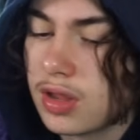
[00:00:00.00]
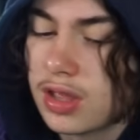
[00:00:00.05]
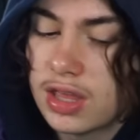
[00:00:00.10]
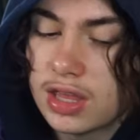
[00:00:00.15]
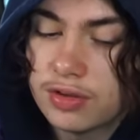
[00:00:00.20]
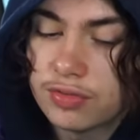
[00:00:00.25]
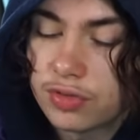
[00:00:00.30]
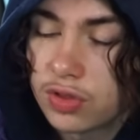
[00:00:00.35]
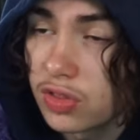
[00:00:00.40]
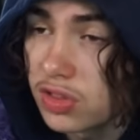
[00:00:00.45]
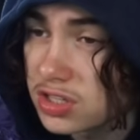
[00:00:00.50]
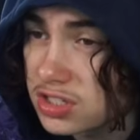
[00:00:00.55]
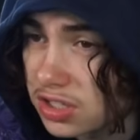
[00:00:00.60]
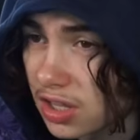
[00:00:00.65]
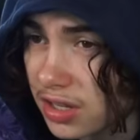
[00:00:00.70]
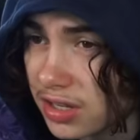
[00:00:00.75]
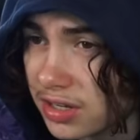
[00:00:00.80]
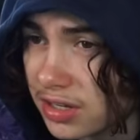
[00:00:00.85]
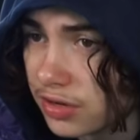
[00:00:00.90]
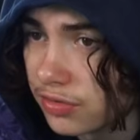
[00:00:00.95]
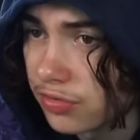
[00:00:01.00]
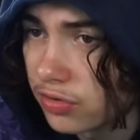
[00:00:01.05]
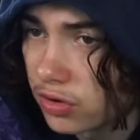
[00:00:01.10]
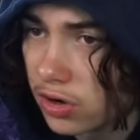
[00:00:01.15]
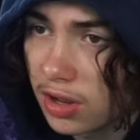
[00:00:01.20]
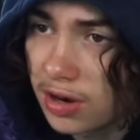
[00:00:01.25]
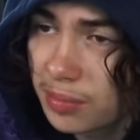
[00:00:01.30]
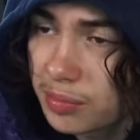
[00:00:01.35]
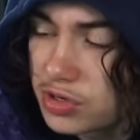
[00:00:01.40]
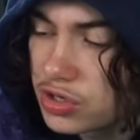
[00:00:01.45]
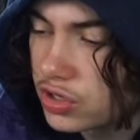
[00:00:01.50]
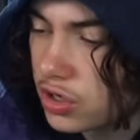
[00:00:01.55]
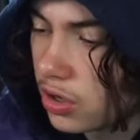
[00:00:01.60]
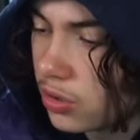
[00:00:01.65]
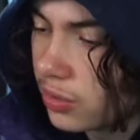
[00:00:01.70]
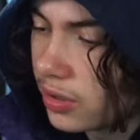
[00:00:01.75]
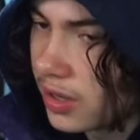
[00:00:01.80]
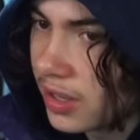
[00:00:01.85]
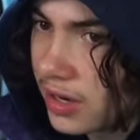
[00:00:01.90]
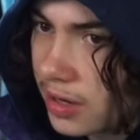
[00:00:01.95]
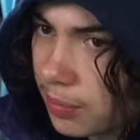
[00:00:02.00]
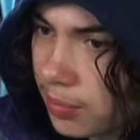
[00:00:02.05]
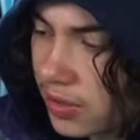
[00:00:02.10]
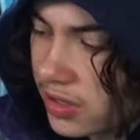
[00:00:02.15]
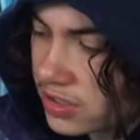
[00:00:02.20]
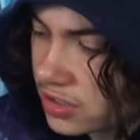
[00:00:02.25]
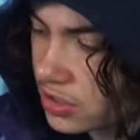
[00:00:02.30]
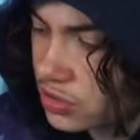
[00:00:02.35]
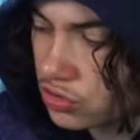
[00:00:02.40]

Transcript: even though they're slightly different. Let me just go get a PlayStation